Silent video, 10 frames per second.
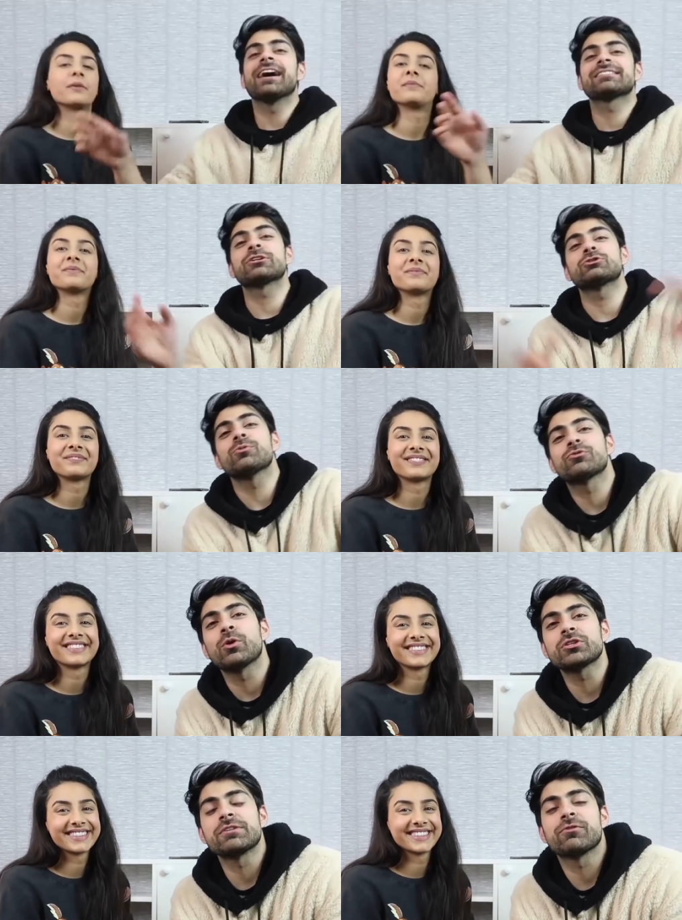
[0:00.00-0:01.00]
Speaker 1: Uh, thank you so much for
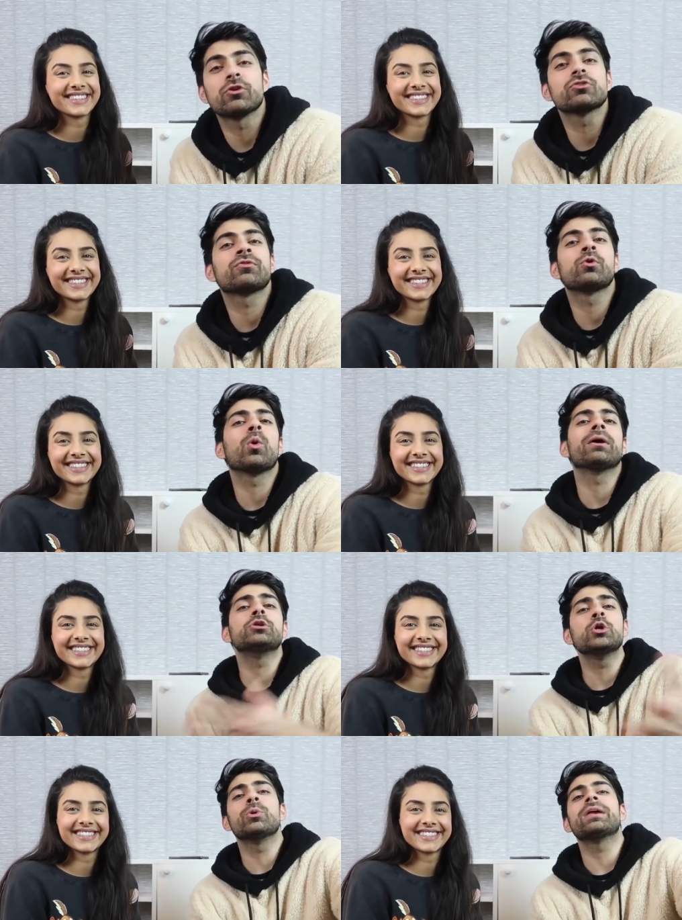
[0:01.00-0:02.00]
watching. For those of you who are
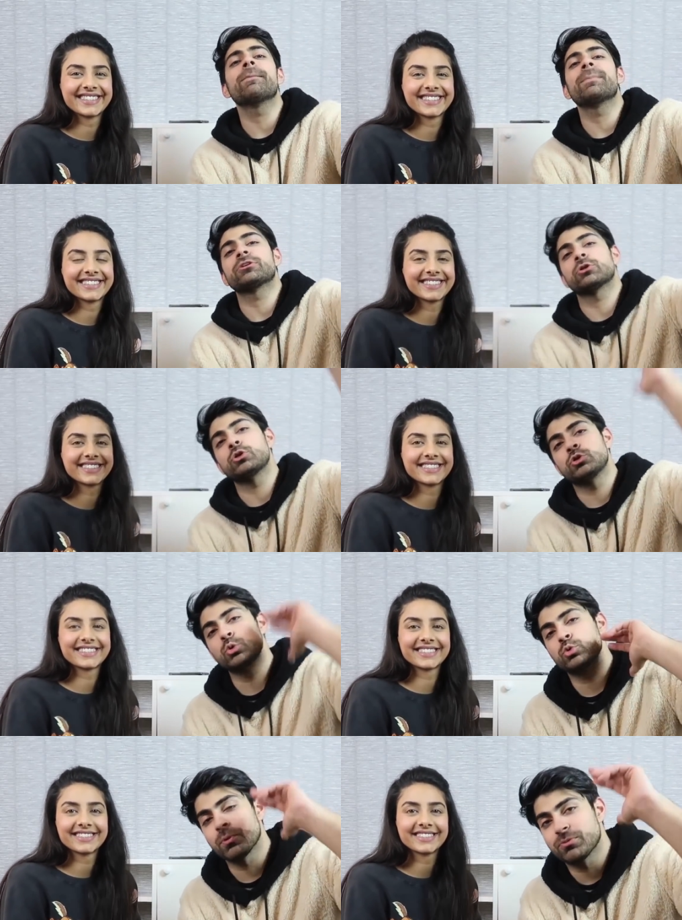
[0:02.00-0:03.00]
new here, make sure you
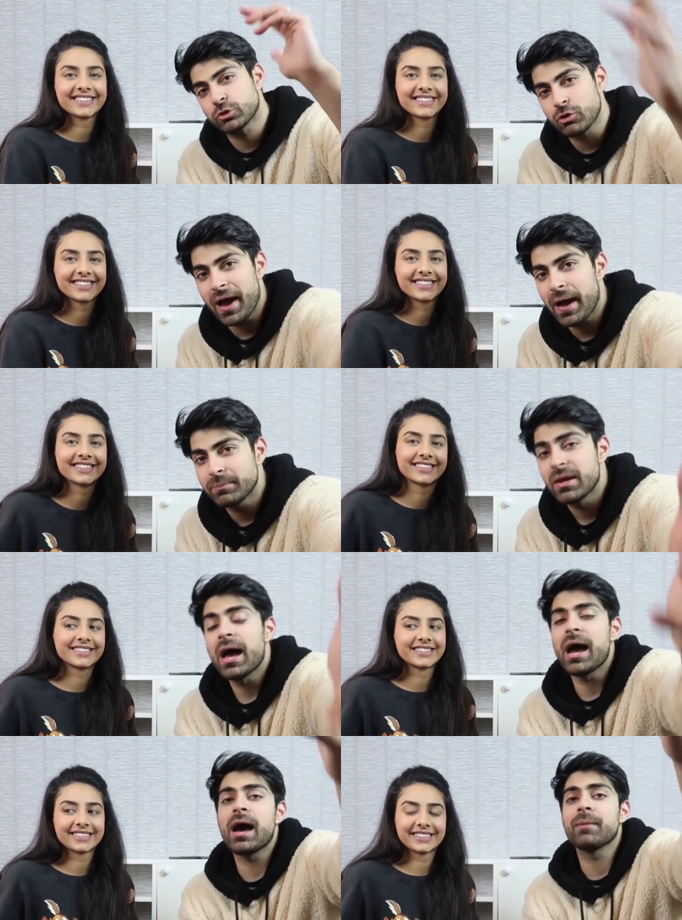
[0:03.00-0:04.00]
do subscribe.
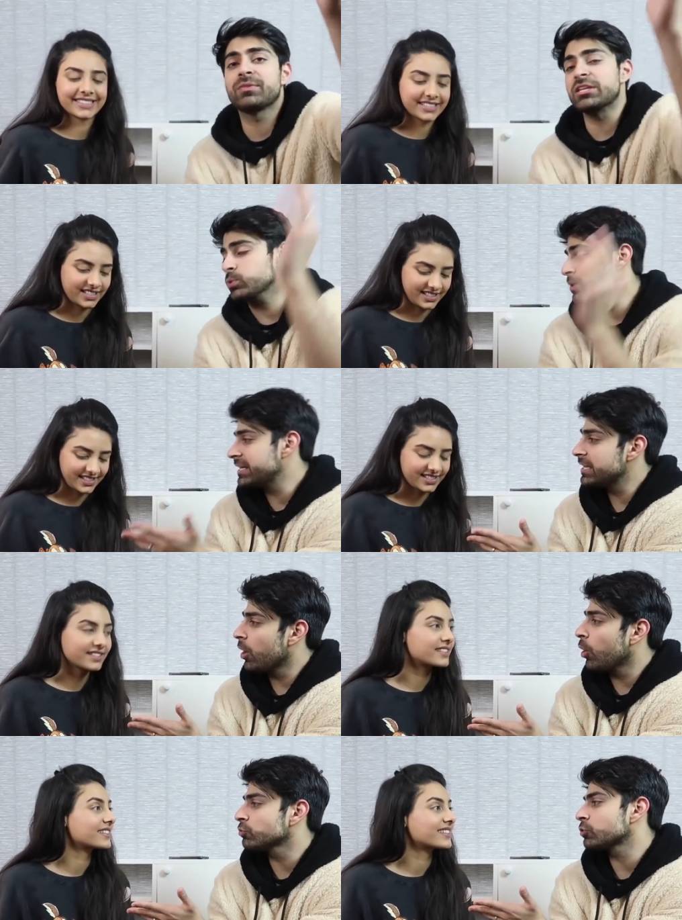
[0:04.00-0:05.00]
Uh, this one here
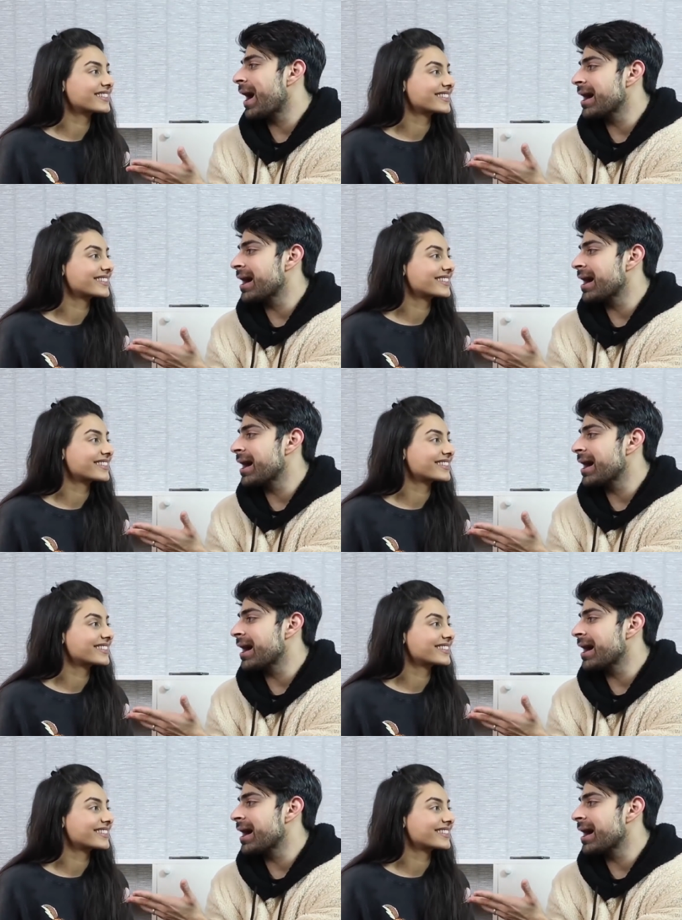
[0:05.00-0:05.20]
also